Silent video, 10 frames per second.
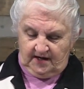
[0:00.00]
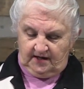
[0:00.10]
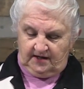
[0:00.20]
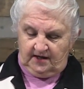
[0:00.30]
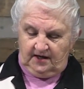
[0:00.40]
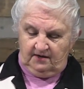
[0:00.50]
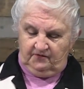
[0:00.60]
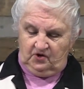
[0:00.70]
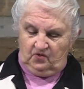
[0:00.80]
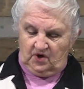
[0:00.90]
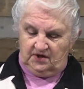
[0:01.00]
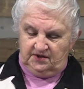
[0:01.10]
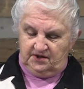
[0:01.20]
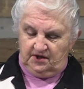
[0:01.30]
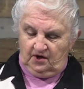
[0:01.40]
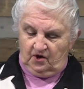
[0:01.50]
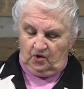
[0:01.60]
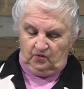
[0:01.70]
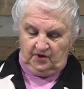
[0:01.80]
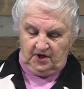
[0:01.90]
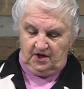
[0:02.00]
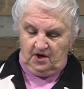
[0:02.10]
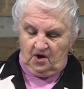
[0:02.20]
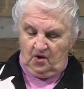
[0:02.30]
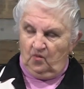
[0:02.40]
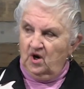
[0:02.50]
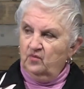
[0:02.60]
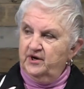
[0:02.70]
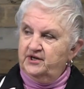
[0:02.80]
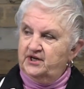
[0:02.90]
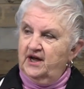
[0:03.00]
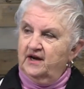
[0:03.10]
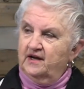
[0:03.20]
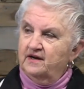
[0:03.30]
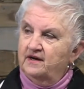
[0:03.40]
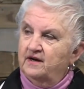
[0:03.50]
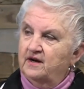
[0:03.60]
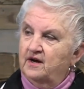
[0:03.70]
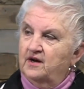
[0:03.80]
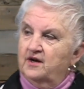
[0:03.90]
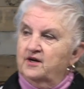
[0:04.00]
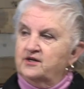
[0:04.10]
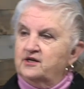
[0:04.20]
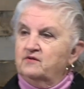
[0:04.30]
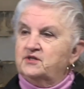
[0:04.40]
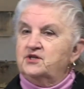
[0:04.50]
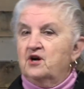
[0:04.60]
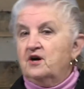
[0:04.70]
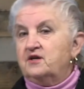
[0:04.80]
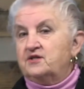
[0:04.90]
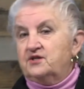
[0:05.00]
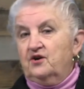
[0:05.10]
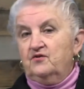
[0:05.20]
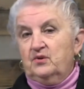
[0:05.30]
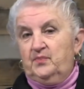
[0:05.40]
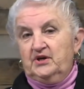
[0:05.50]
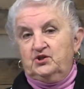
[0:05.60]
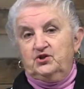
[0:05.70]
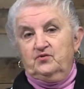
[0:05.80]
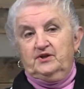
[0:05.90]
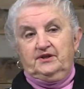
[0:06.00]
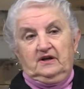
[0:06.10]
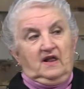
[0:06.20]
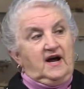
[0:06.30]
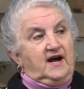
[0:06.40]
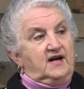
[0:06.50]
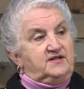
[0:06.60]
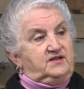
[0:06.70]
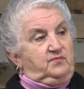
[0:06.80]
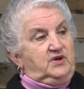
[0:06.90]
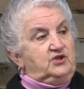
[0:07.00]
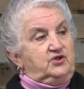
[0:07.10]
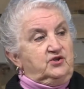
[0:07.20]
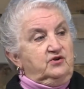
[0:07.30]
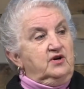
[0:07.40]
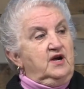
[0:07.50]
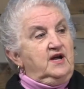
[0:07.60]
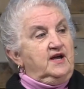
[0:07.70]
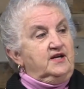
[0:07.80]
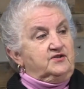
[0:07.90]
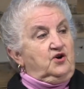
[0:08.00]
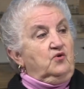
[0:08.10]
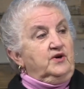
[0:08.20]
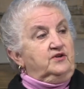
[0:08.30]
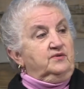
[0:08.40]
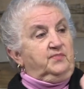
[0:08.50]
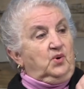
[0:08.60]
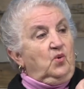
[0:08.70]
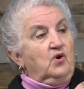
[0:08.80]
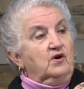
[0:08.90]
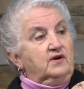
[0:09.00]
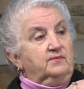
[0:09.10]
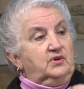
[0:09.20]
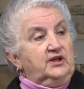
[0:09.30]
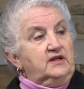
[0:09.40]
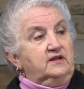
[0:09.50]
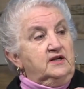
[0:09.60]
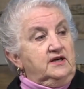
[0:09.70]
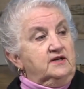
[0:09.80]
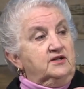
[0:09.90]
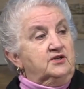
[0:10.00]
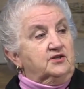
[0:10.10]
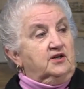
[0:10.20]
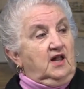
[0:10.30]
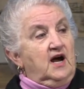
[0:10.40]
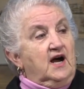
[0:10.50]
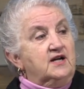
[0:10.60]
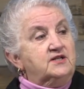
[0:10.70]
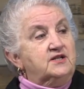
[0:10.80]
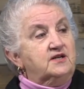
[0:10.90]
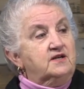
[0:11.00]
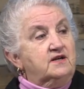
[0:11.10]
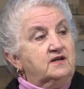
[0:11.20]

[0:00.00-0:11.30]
it can give to us only what we take. So it's not as though the pitcher in the glass, the pitcher is going to pour completely into the glass.